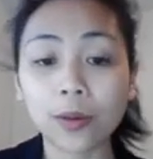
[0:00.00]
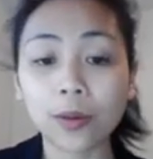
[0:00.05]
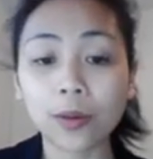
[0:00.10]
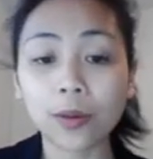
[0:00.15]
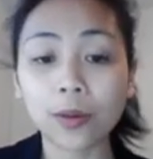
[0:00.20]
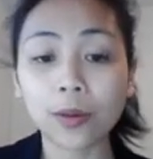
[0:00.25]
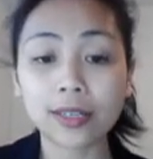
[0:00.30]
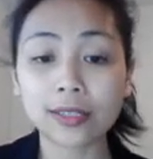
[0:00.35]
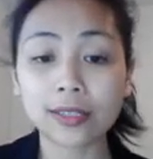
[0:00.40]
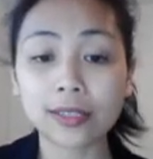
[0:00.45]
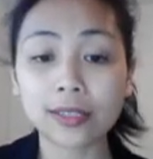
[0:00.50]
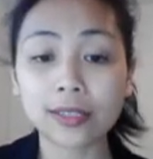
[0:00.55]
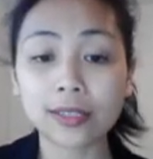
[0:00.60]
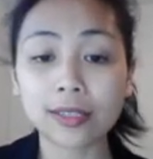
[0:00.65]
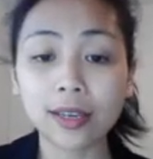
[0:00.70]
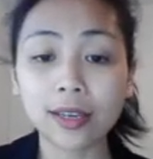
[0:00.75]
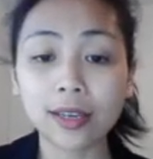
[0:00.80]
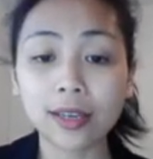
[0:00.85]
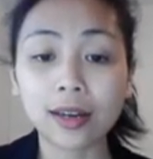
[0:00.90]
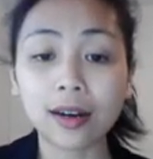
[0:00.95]
What is
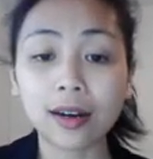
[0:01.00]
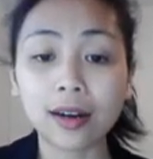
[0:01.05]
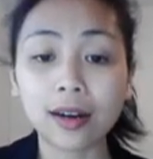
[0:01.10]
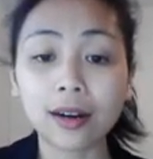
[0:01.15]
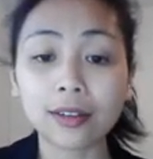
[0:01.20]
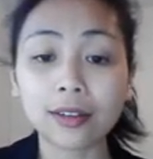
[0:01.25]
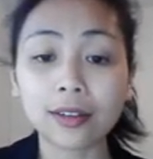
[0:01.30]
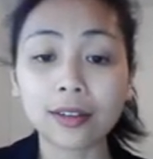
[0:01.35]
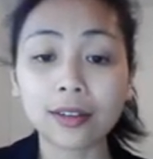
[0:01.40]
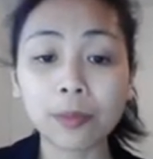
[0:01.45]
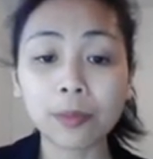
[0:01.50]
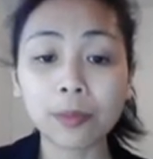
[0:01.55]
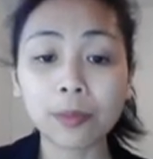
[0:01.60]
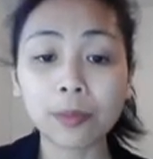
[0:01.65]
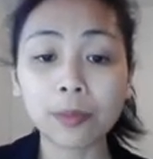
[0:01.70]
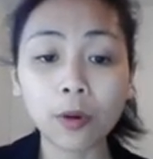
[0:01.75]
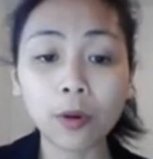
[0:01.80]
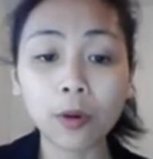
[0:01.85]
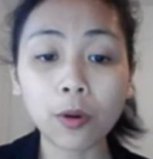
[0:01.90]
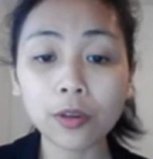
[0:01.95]
sample
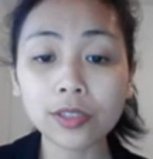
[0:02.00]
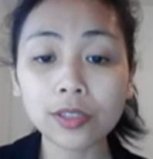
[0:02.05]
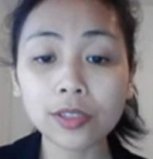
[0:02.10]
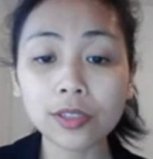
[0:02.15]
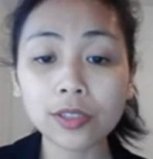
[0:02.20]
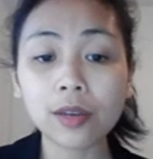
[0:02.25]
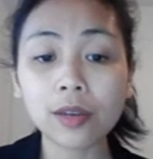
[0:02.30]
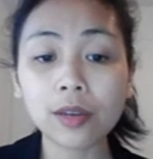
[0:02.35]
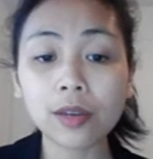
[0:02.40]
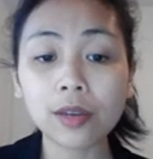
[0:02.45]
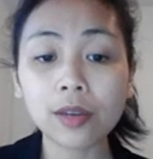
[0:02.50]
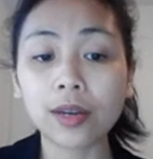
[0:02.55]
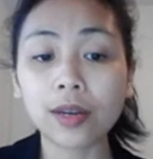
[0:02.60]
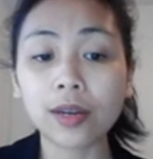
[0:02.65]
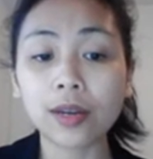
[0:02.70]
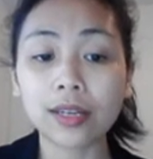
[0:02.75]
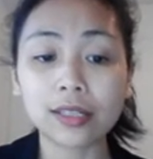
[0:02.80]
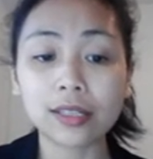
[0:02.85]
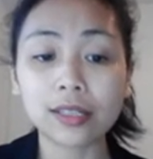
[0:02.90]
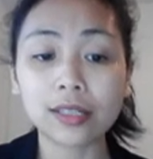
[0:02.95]
point?
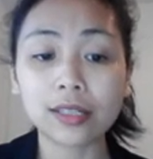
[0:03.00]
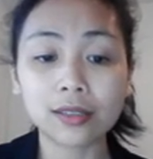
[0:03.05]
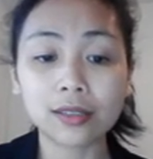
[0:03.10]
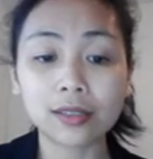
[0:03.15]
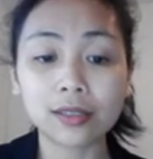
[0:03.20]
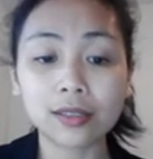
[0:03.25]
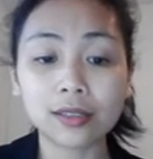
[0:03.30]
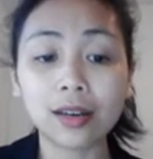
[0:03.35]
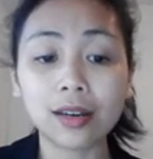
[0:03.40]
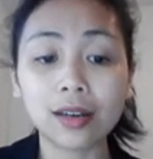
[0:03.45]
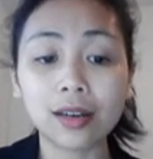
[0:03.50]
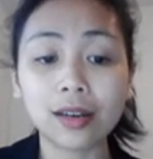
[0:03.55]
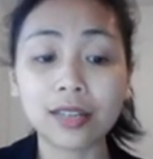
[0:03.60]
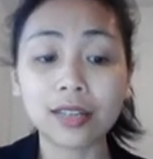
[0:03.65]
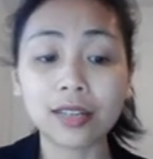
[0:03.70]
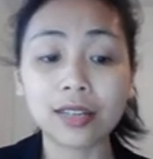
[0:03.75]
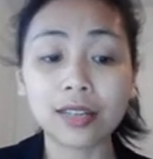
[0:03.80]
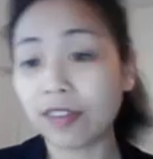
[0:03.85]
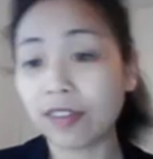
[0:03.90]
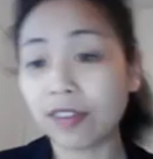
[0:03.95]
What is
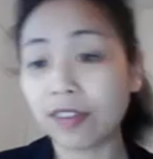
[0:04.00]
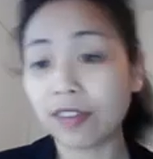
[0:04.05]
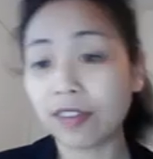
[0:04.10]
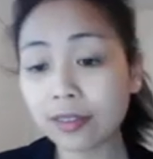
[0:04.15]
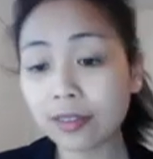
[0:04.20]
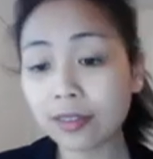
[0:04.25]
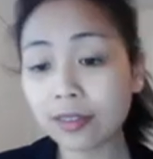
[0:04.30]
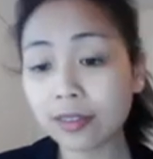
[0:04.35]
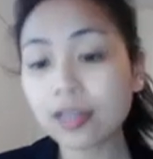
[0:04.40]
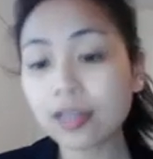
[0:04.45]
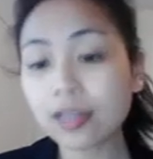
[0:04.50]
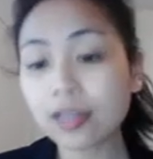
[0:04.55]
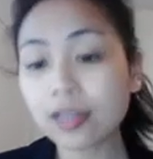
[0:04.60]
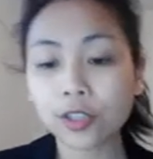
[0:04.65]
an event?